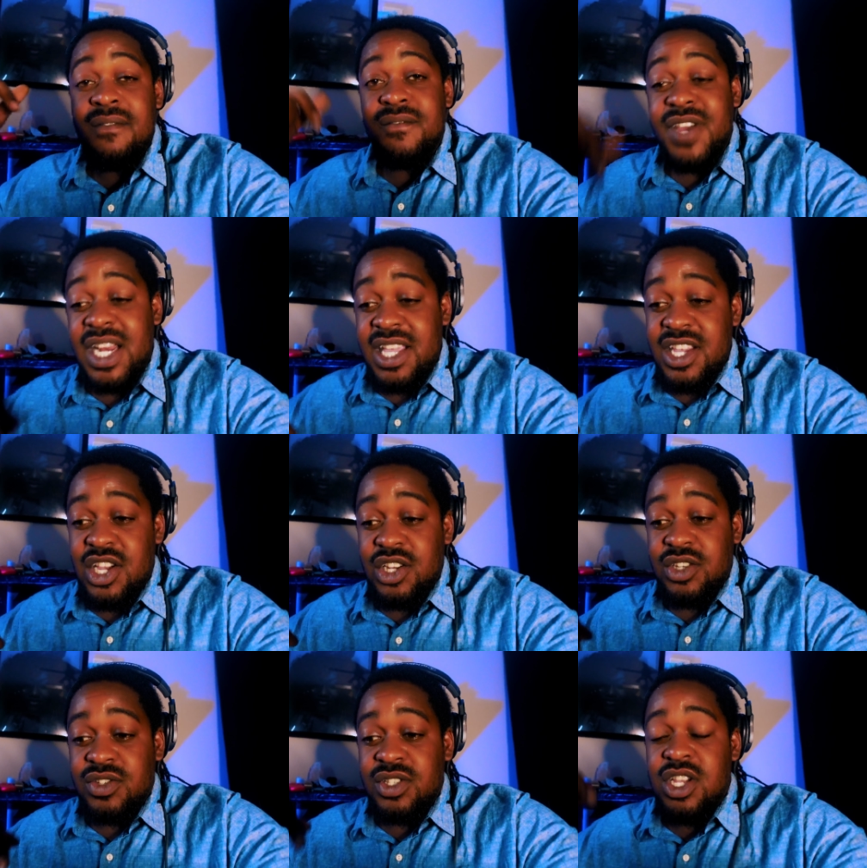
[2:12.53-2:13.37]

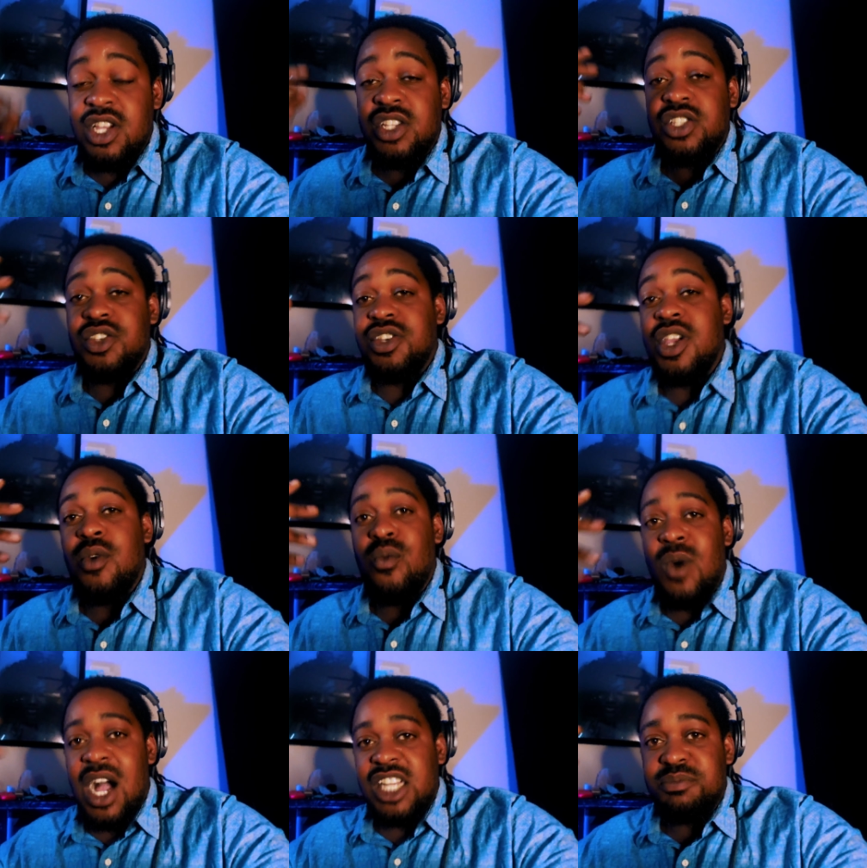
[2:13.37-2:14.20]
videos so you can
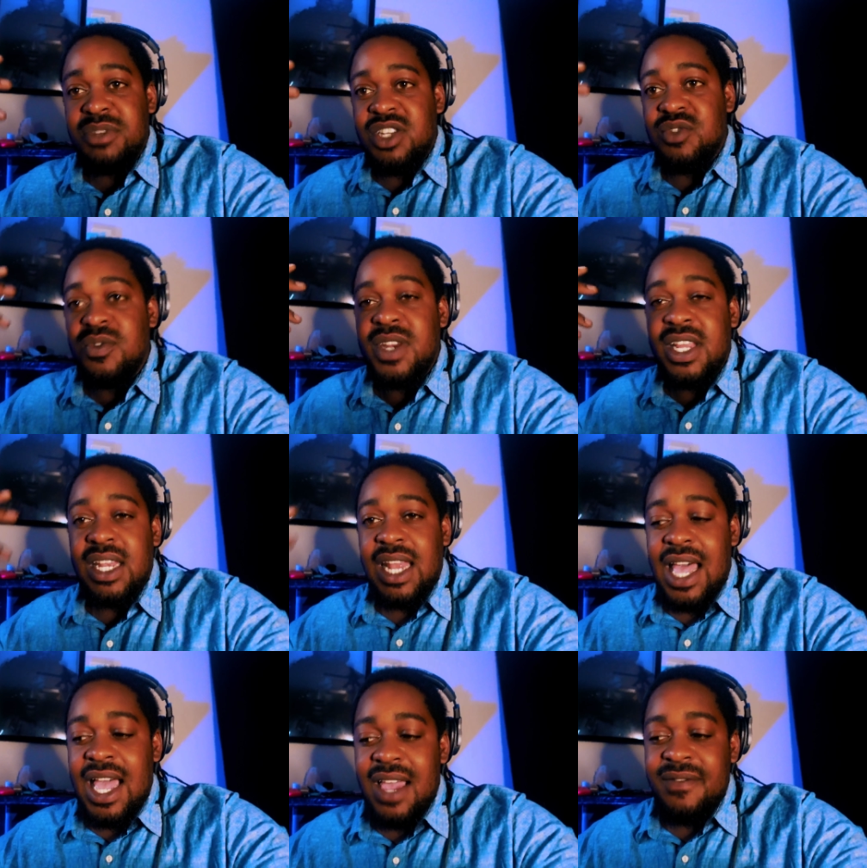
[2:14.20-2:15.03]
watch me doing it
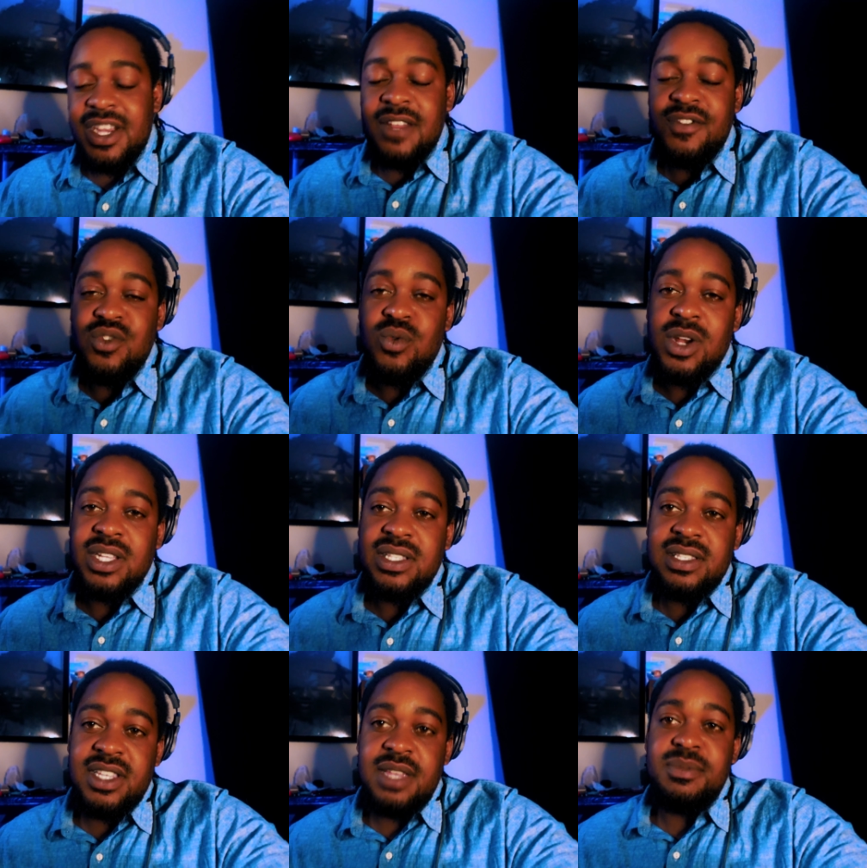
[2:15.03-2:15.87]
live. And if you want to
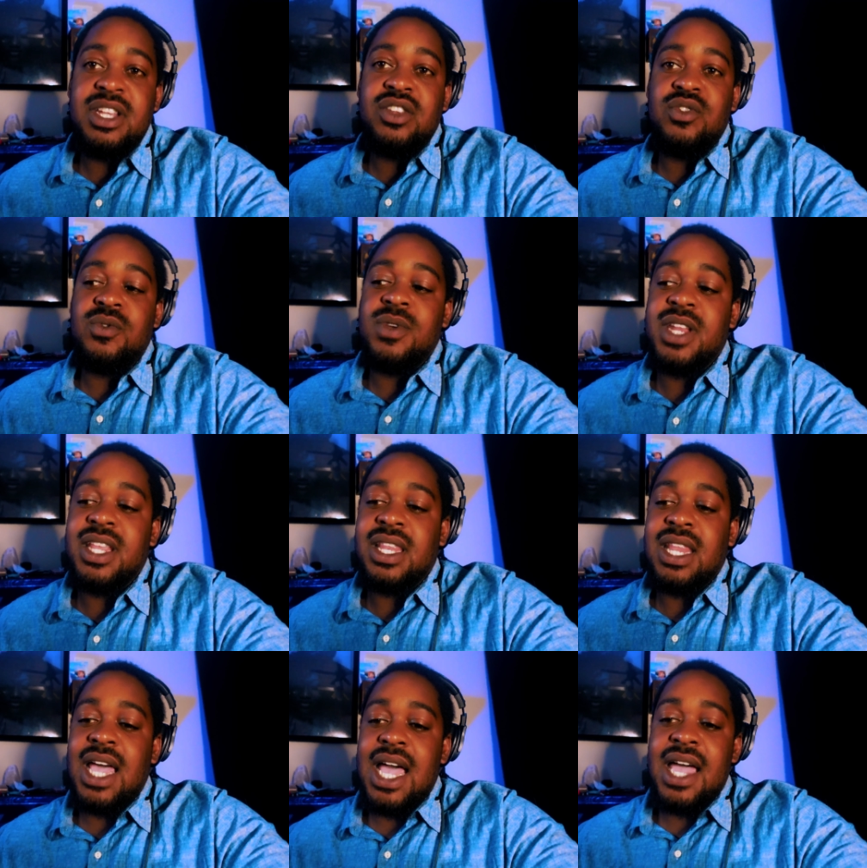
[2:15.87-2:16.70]
see me doing it
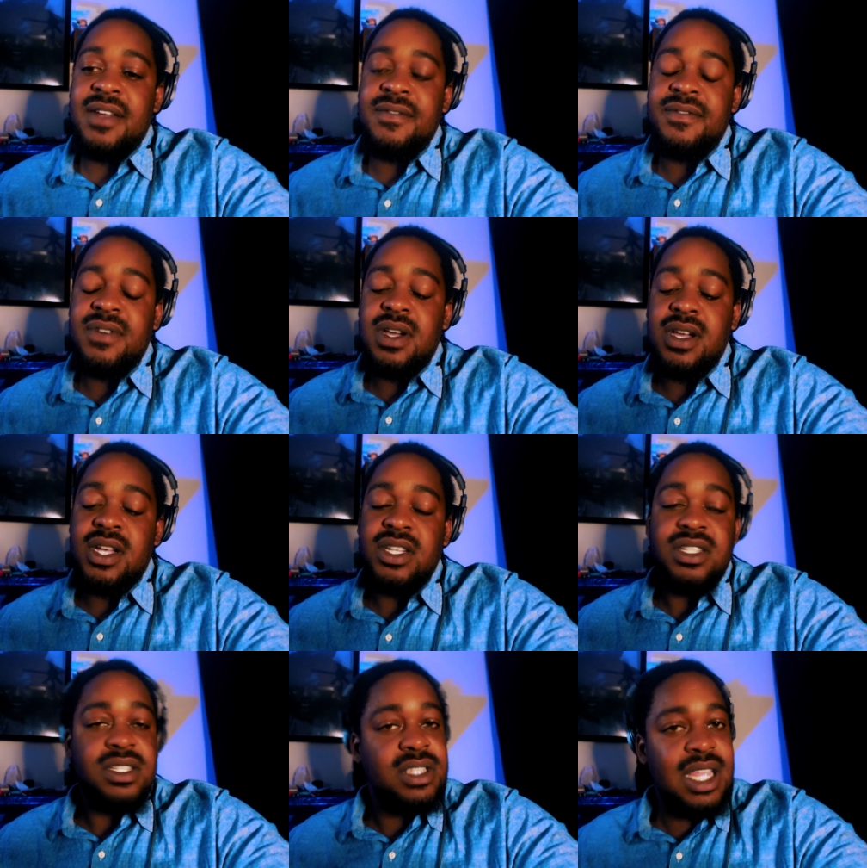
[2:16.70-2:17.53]
live,
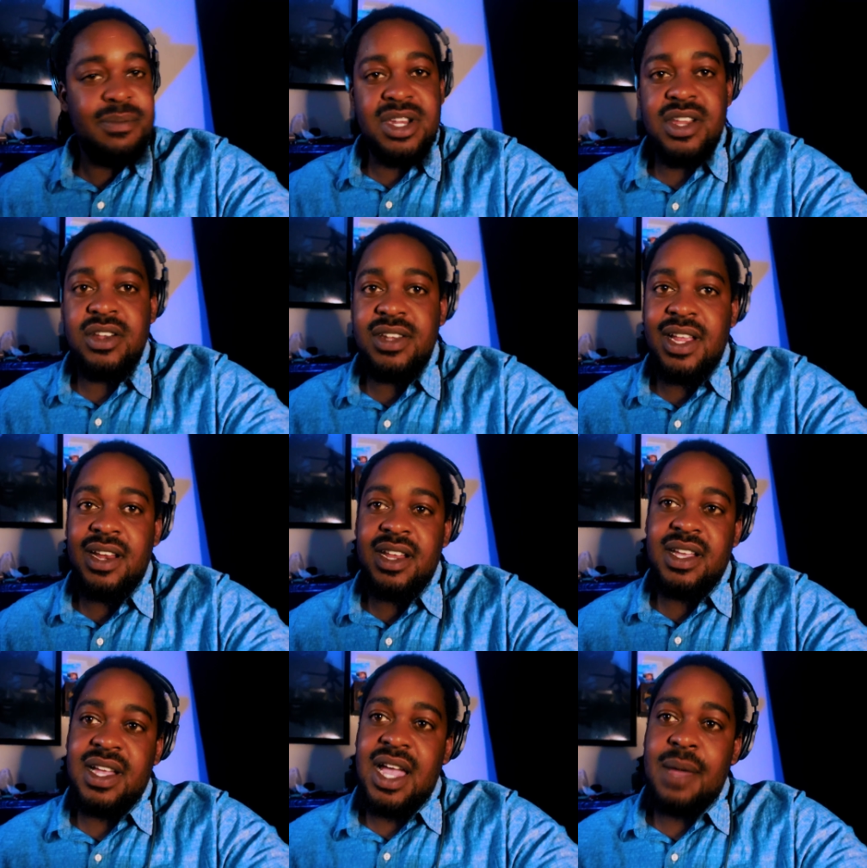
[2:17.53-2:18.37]
just let me know down in the
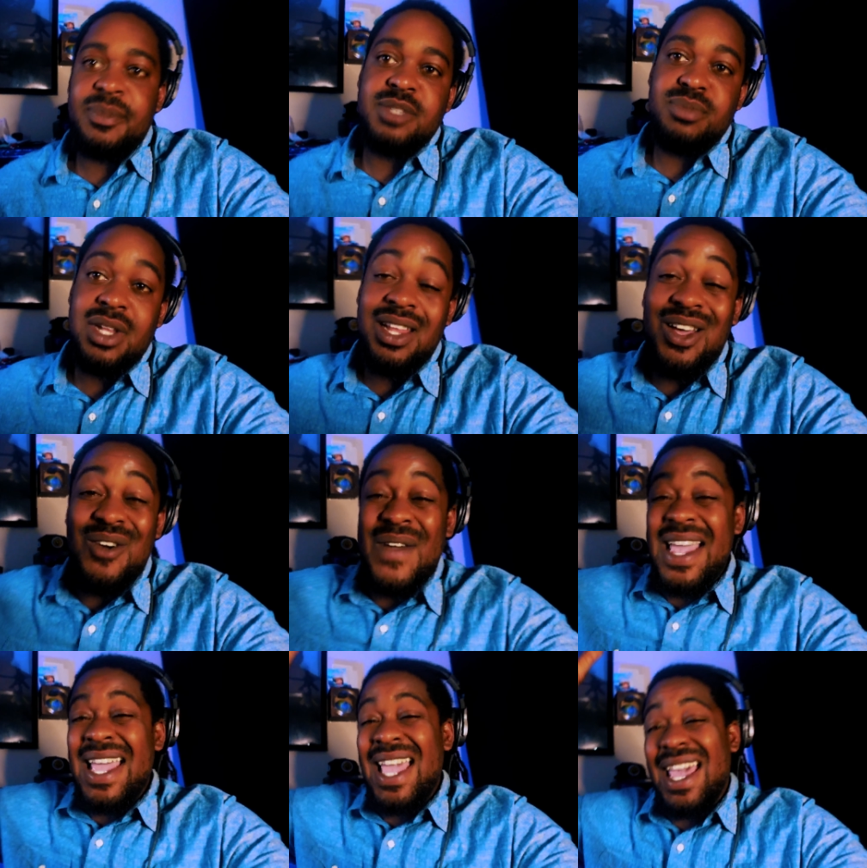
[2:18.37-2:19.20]
comments below
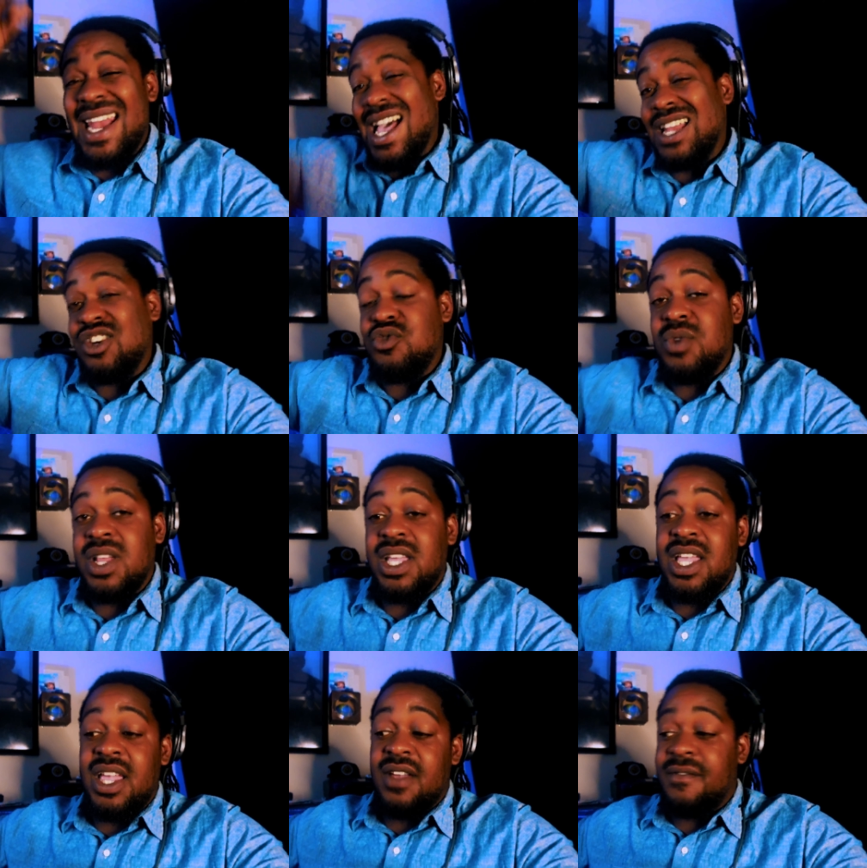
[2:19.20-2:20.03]
and I'll do it
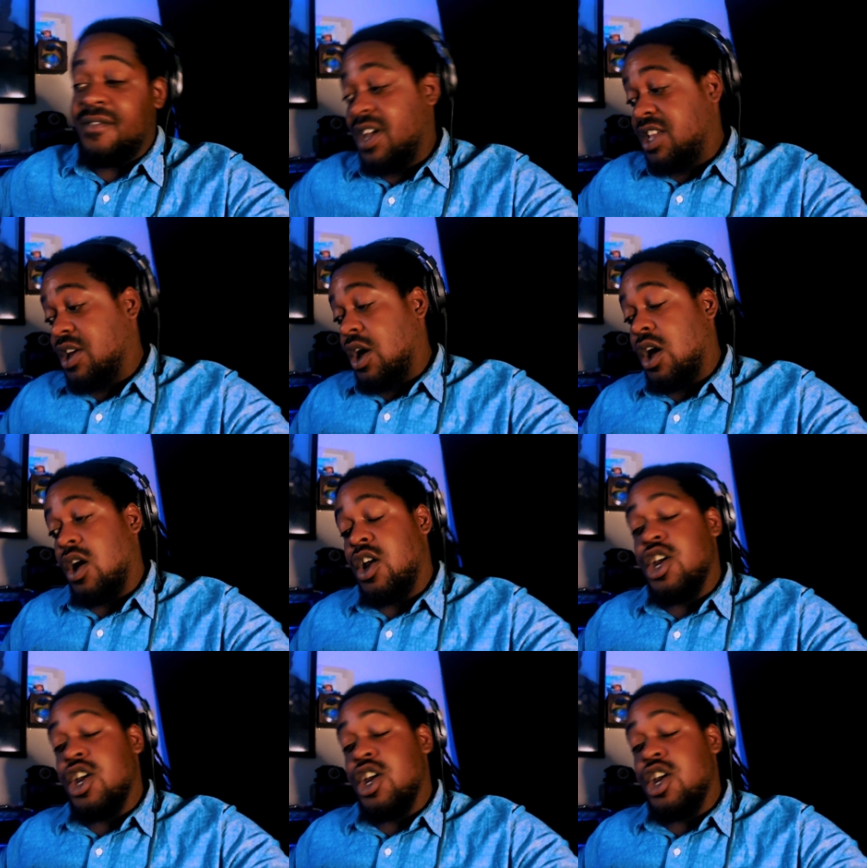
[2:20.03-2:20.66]
again for y'all.